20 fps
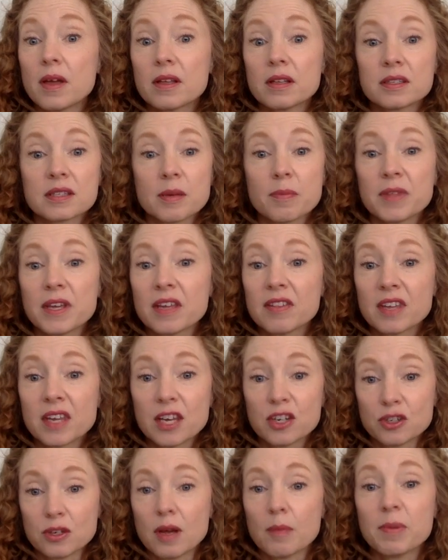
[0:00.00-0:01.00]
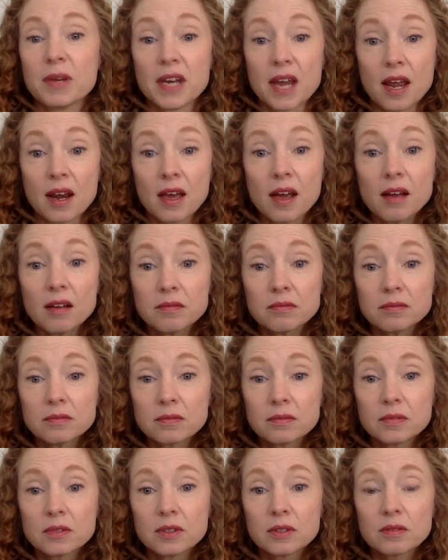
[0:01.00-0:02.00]
Something in the kitchen, a banana.
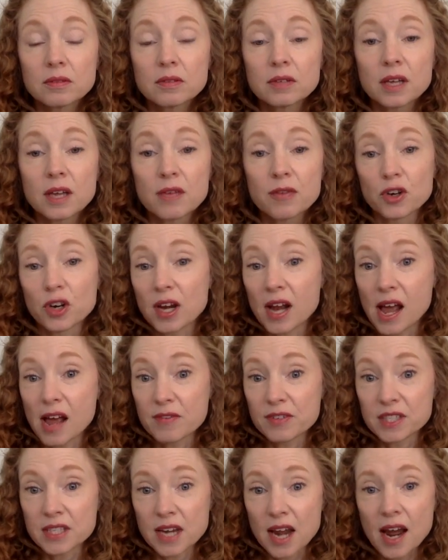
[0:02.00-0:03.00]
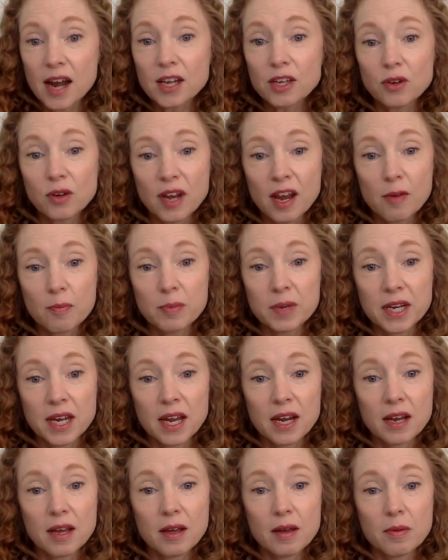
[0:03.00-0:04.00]
If you're going to have snack, you could have
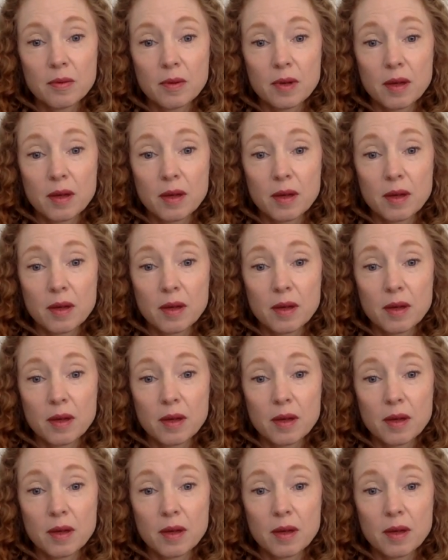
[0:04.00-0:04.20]
banana